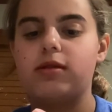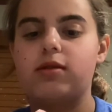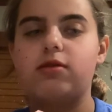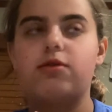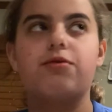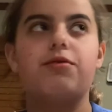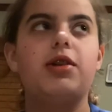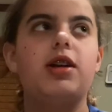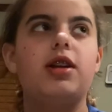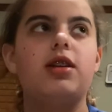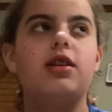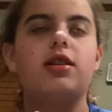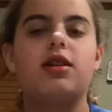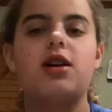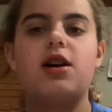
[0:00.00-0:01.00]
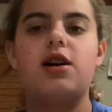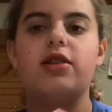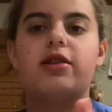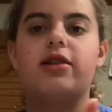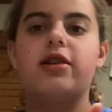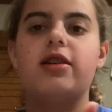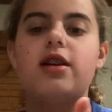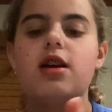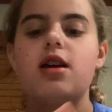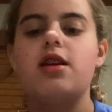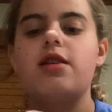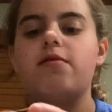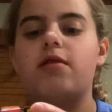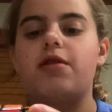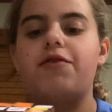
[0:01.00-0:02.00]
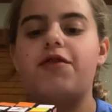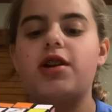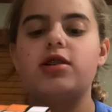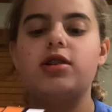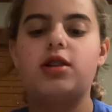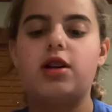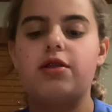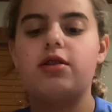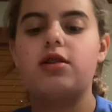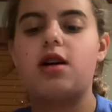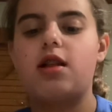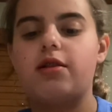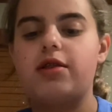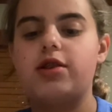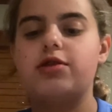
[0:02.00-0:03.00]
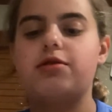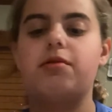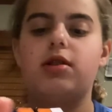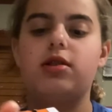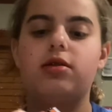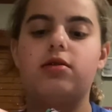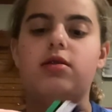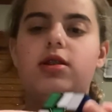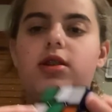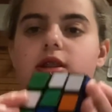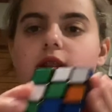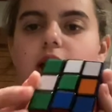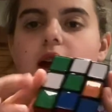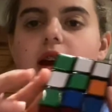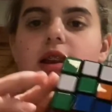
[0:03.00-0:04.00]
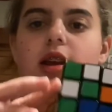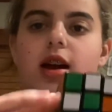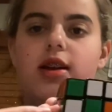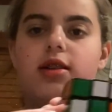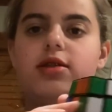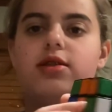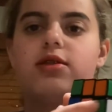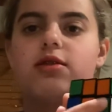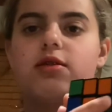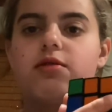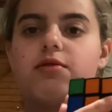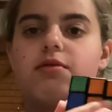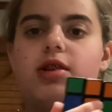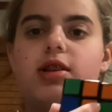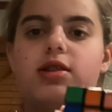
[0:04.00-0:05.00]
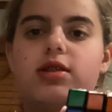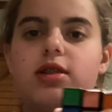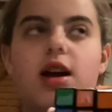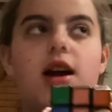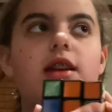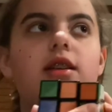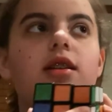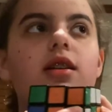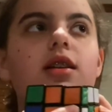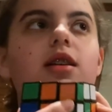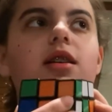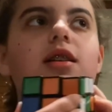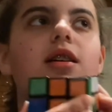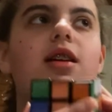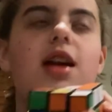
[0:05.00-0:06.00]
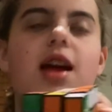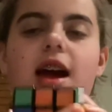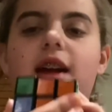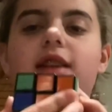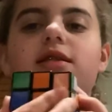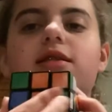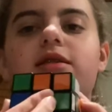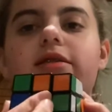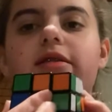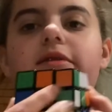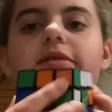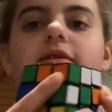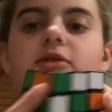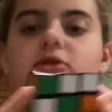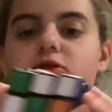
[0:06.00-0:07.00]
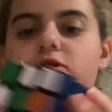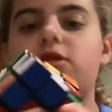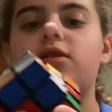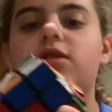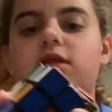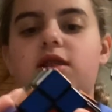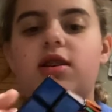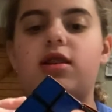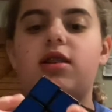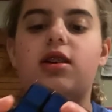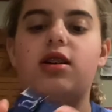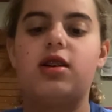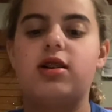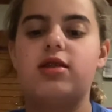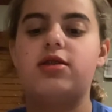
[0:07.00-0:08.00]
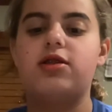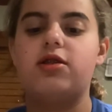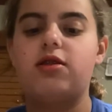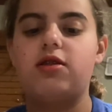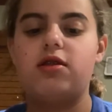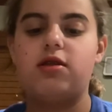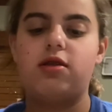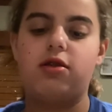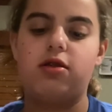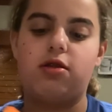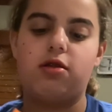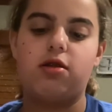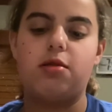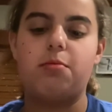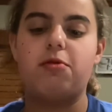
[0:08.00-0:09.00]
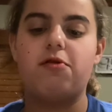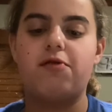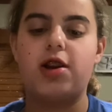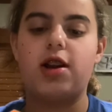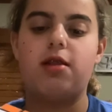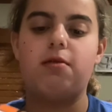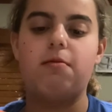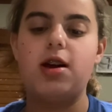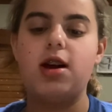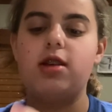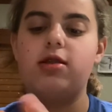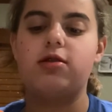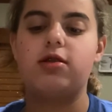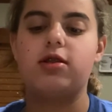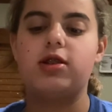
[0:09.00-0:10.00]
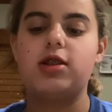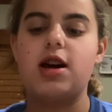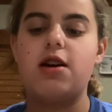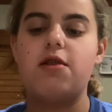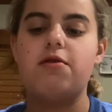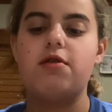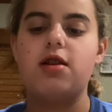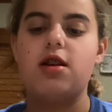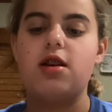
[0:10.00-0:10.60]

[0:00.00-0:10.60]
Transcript: green color. You want to find another color that's green. So this side has a green side. And so you're just gonna you're gonna move it out of the way, turn it down.